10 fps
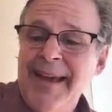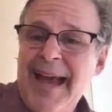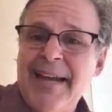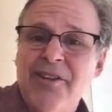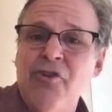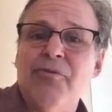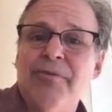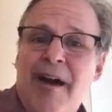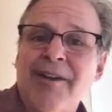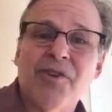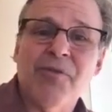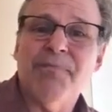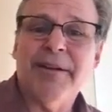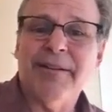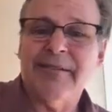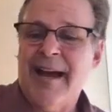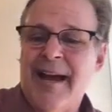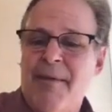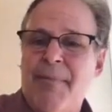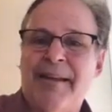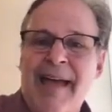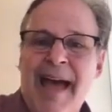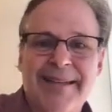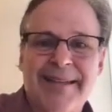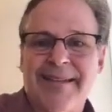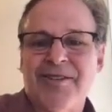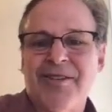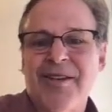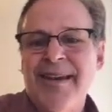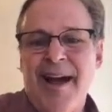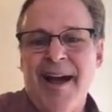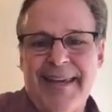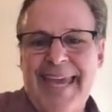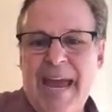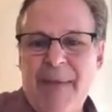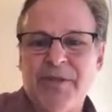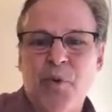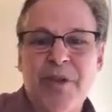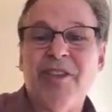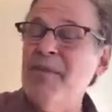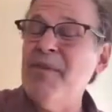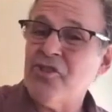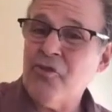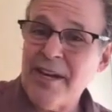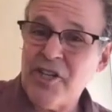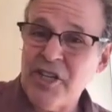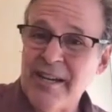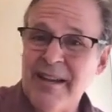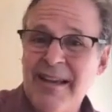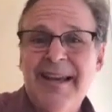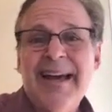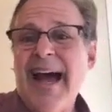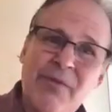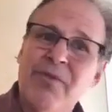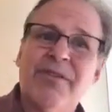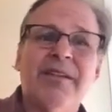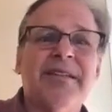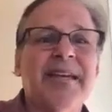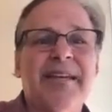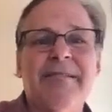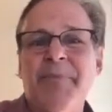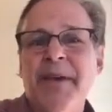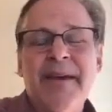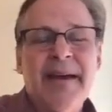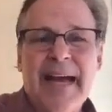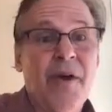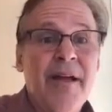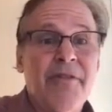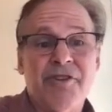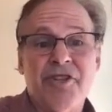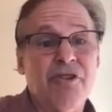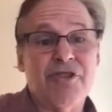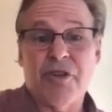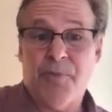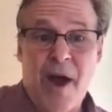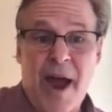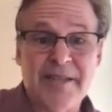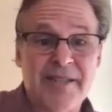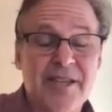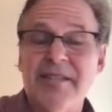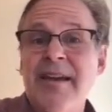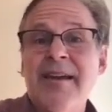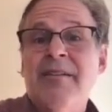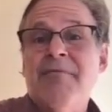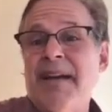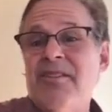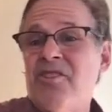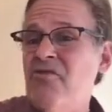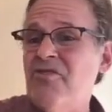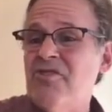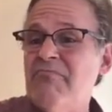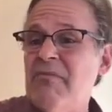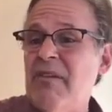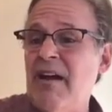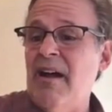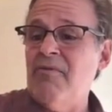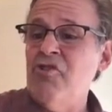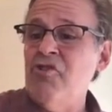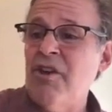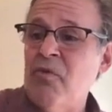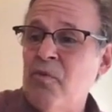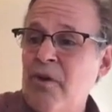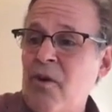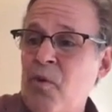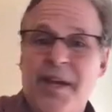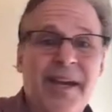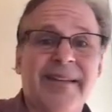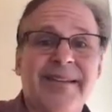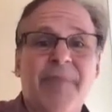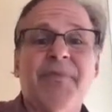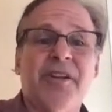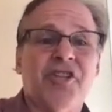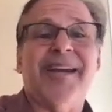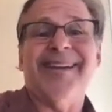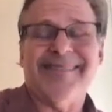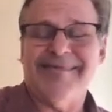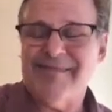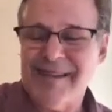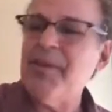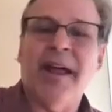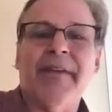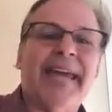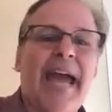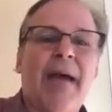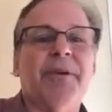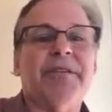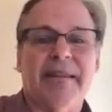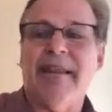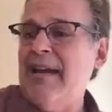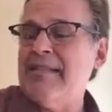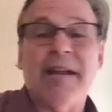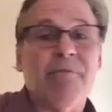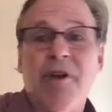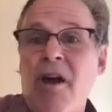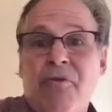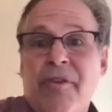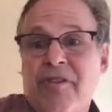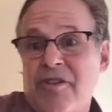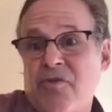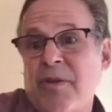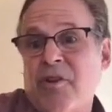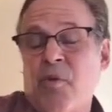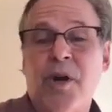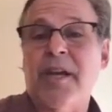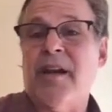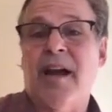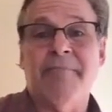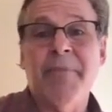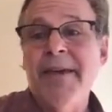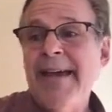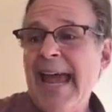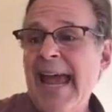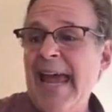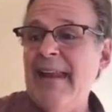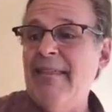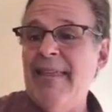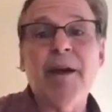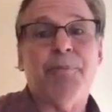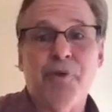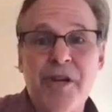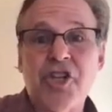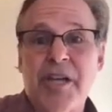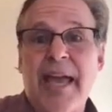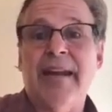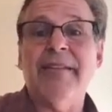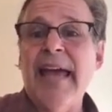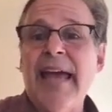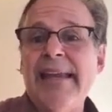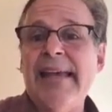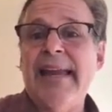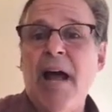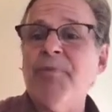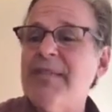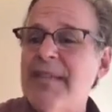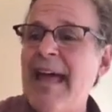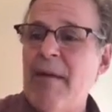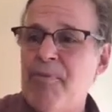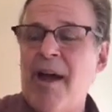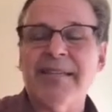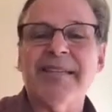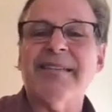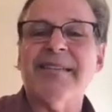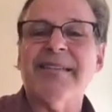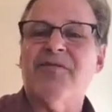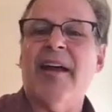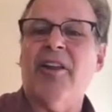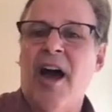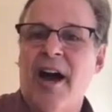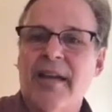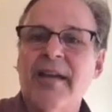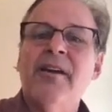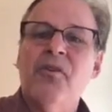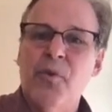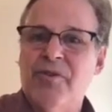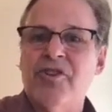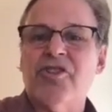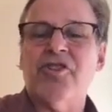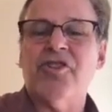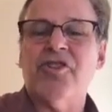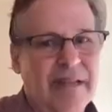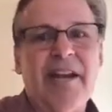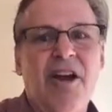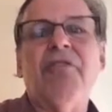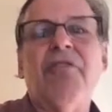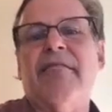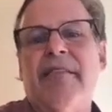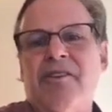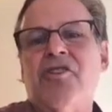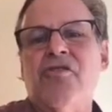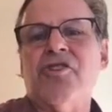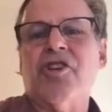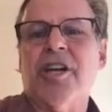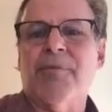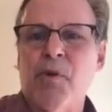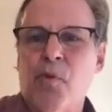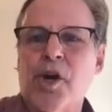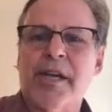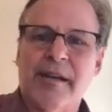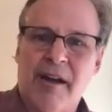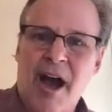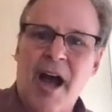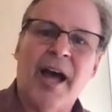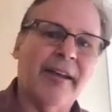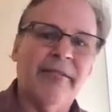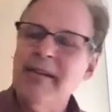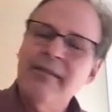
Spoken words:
I do also build alliances on the campus with administration. I meet with the dean, so there's no surprises. My students usually are working on something to change something on the campus, and I just let them know that this is what they're working on. And they appreciate it, and it helps in that process of dialogue with the students, that they know that the students are going to be working on,